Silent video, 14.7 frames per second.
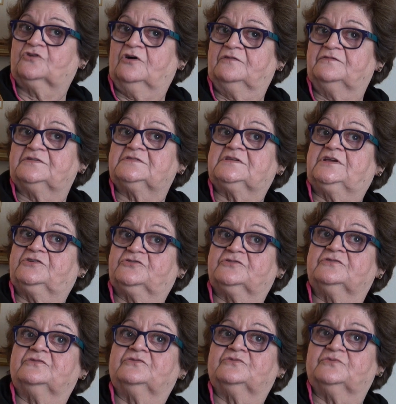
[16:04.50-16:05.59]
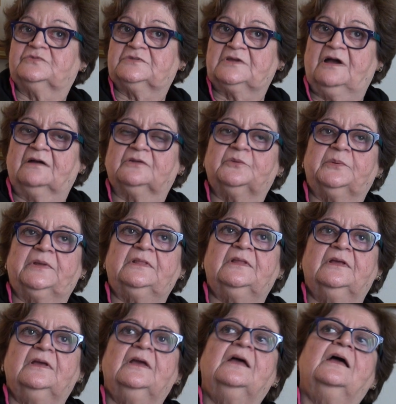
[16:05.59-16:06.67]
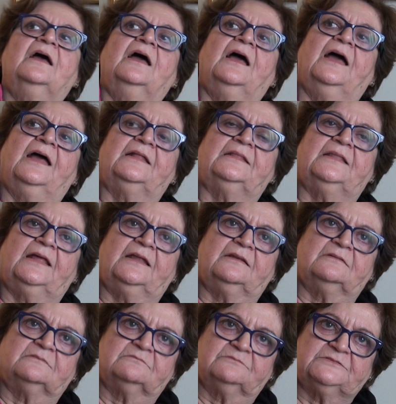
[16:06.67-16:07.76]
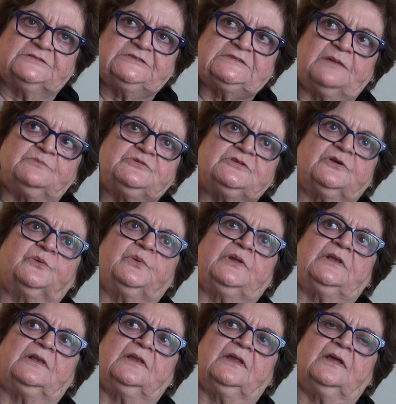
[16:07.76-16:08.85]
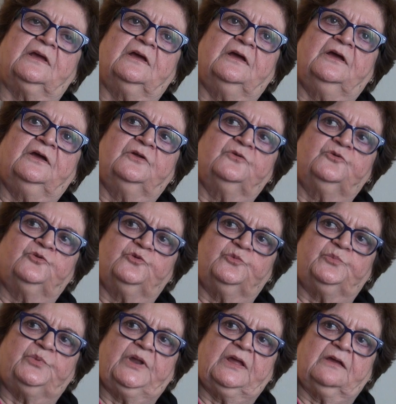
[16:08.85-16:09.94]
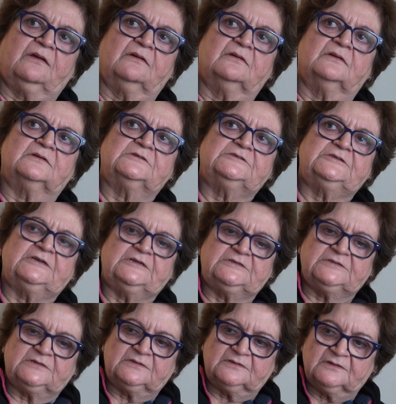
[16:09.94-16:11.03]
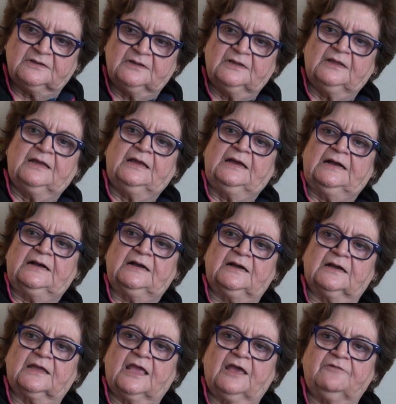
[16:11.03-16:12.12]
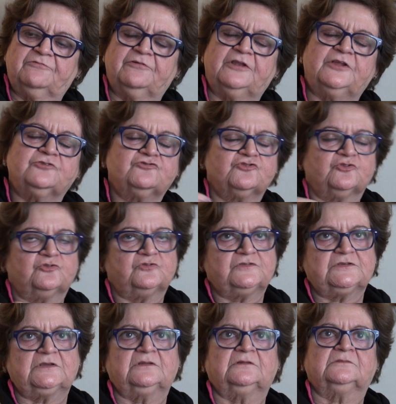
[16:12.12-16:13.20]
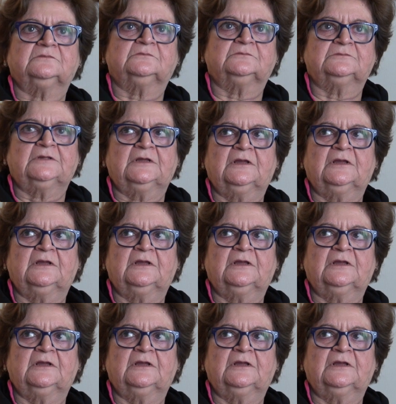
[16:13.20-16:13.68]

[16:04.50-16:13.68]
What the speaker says: these conversations to start with, and then subsequently to bring certain carefully chosen